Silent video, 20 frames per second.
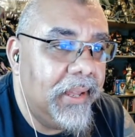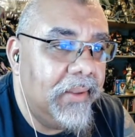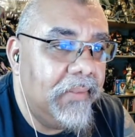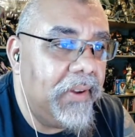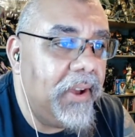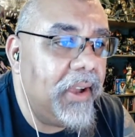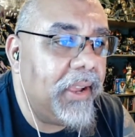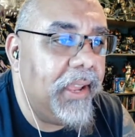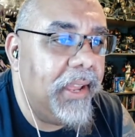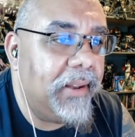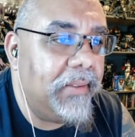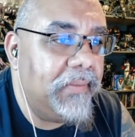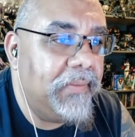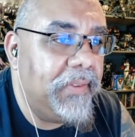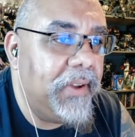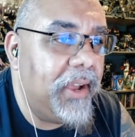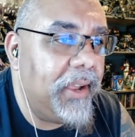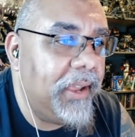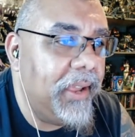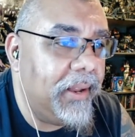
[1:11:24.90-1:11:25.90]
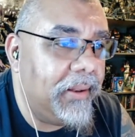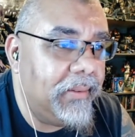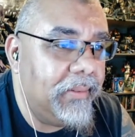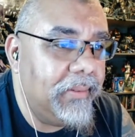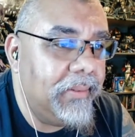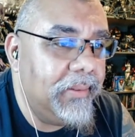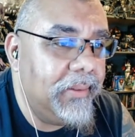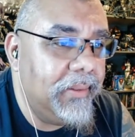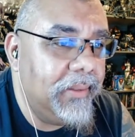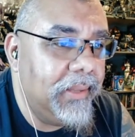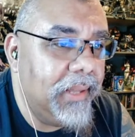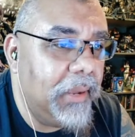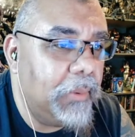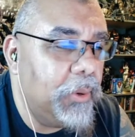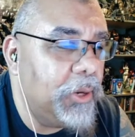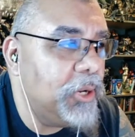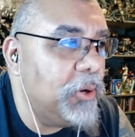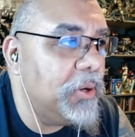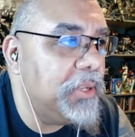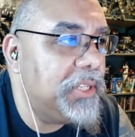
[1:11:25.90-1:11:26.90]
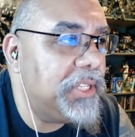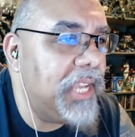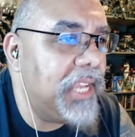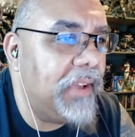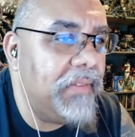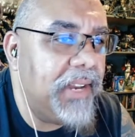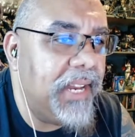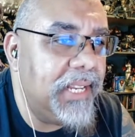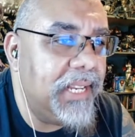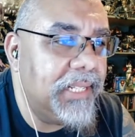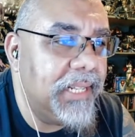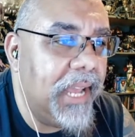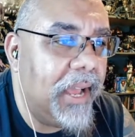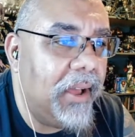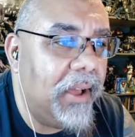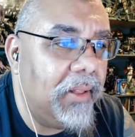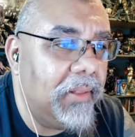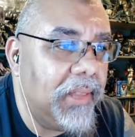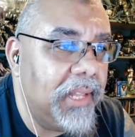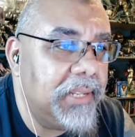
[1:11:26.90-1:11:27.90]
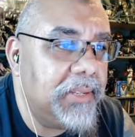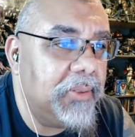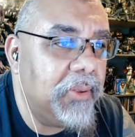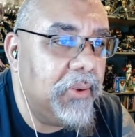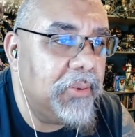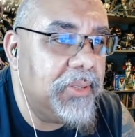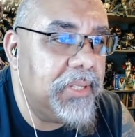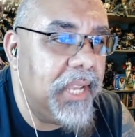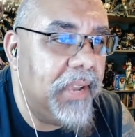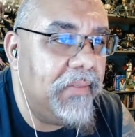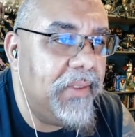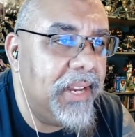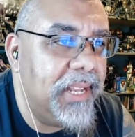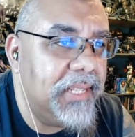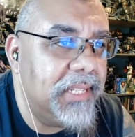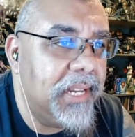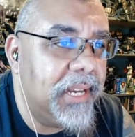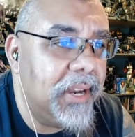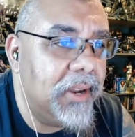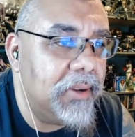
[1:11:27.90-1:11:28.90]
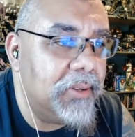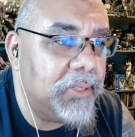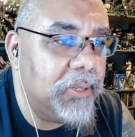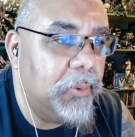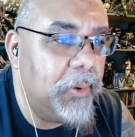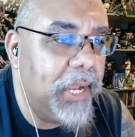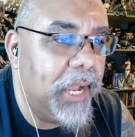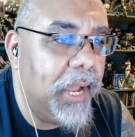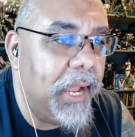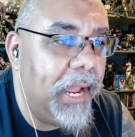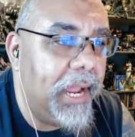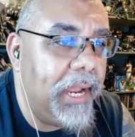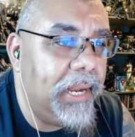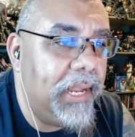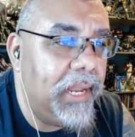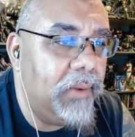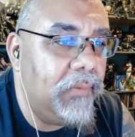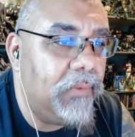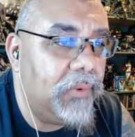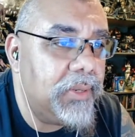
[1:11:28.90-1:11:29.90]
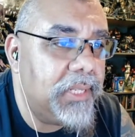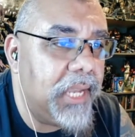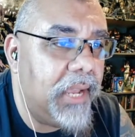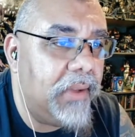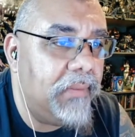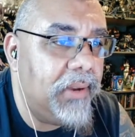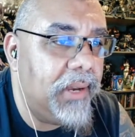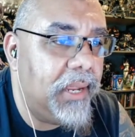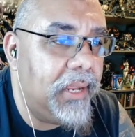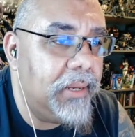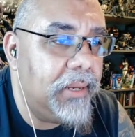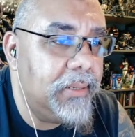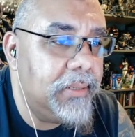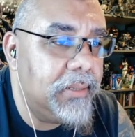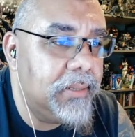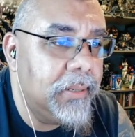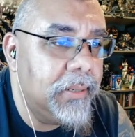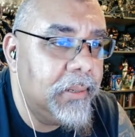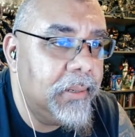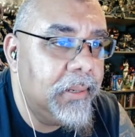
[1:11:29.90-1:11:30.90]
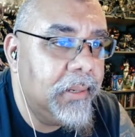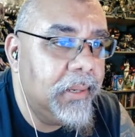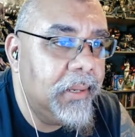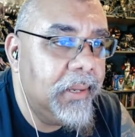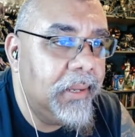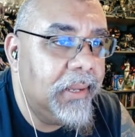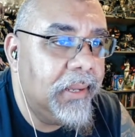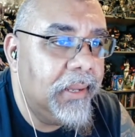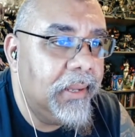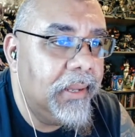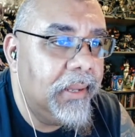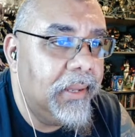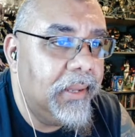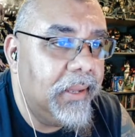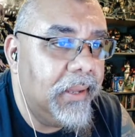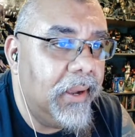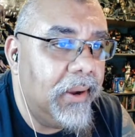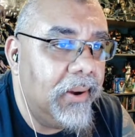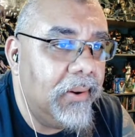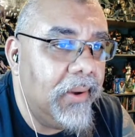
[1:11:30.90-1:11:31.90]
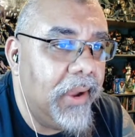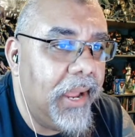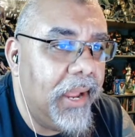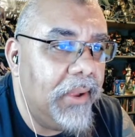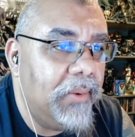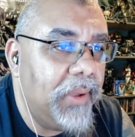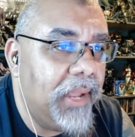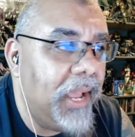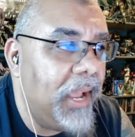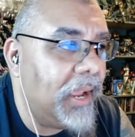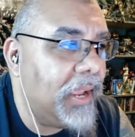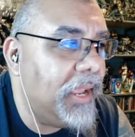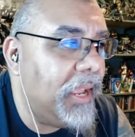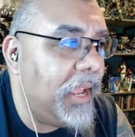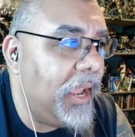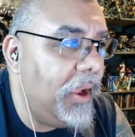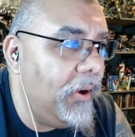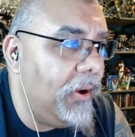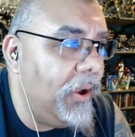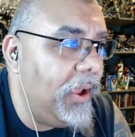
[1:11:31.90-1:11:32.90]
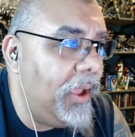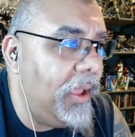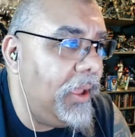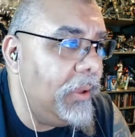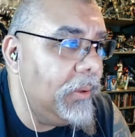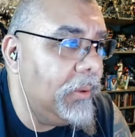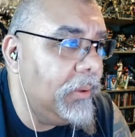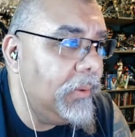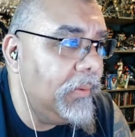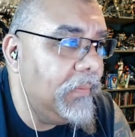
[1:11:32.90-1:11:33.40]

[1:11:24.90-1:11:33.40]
Fuck it, fuck it. Like, we're doing seventies now. Let's throw seventies in there. So we got Alien for seventies. All right, we got Carrie.